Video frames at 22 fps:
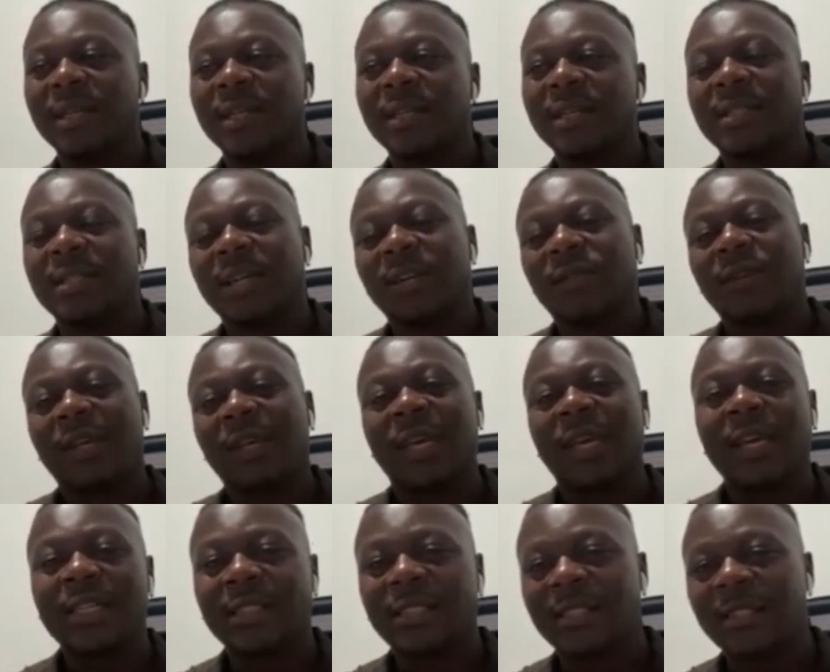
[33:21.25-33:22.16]

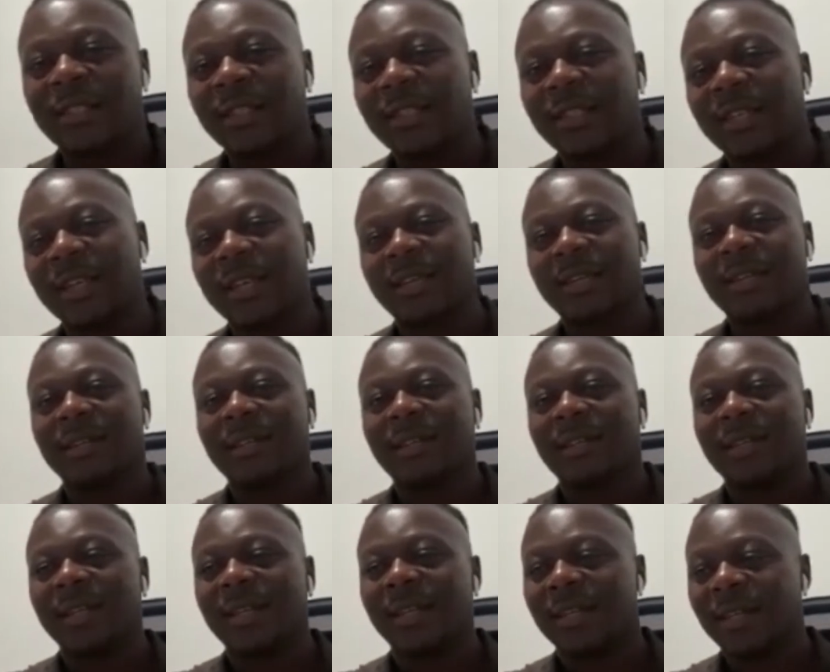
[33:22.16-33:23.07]
segregation and
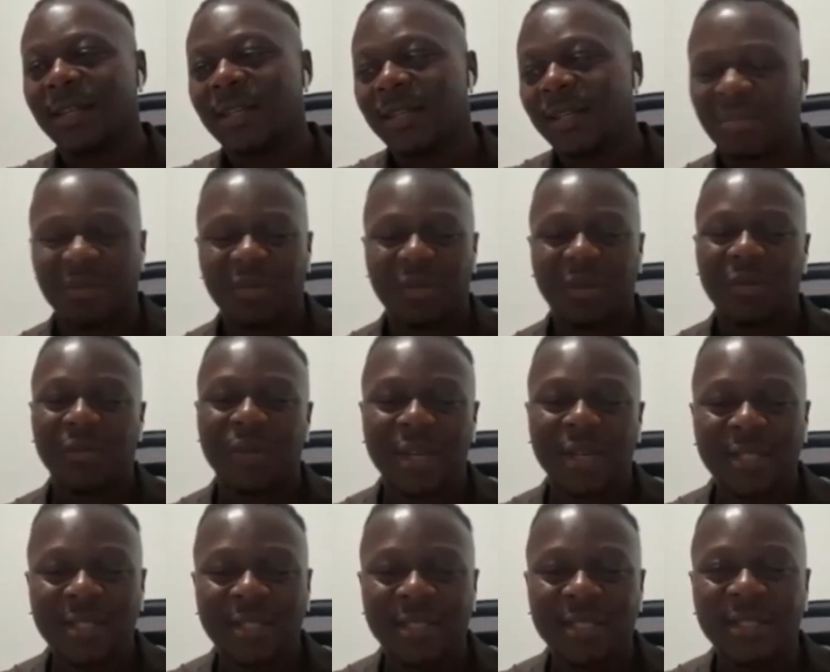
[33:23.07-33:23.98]
not
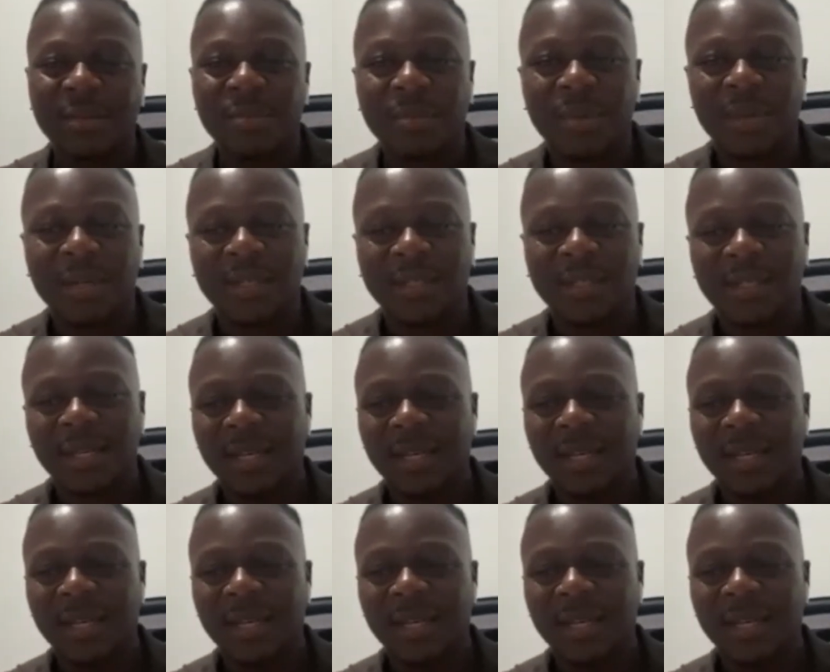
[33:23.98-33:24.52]
racism, but